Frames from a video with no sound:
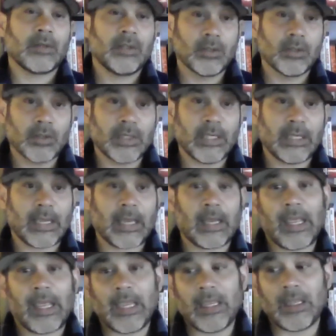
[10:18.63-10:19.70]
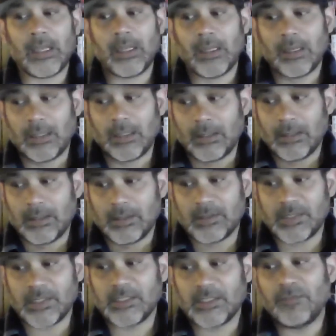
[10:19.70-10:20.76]
You're looking at a
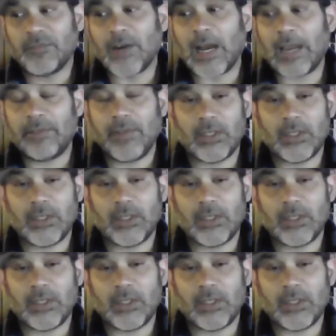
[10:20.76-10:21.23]
65